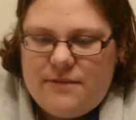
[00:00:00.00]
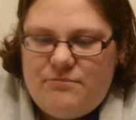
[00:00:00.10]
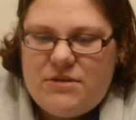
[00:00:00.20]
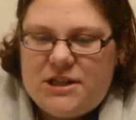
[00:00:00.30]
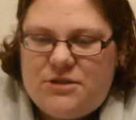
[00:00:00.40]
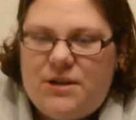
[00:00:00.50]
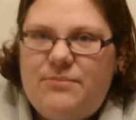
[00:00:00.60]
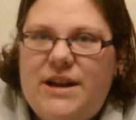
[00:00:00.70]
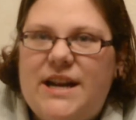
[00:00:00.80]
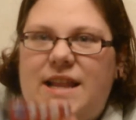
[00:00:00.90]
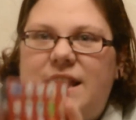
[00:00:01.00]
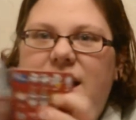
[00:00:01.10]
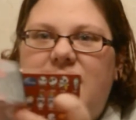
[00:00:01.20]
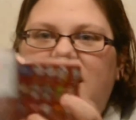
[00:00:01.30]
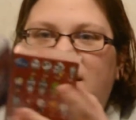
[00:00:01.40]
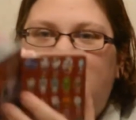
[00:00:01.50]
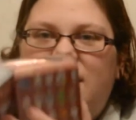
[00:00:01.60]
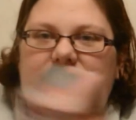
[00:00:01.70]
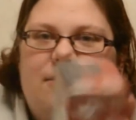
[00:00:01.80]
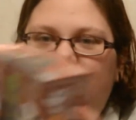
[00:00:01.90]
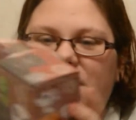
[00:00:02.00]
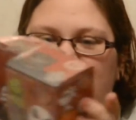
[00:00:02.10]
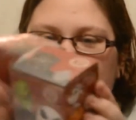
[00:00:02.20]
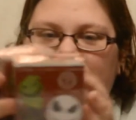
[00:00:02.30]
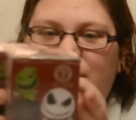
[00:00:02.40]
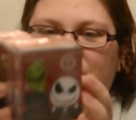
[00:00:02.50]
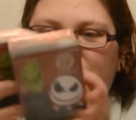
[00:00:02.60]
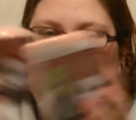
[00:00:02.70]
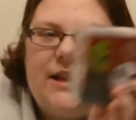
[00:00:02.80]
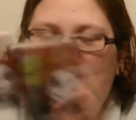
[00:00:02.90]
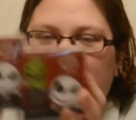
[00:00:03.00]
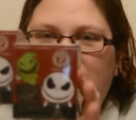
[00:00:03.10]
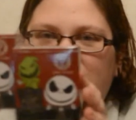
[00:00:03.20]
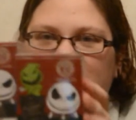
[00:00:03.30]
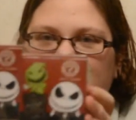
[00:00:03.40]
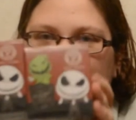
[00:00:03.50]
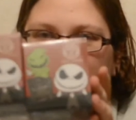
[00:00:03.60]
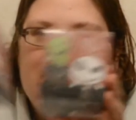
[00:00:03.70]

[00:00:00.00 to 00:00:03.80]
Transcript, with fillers: Mystery mini figures. Mystery mini figures.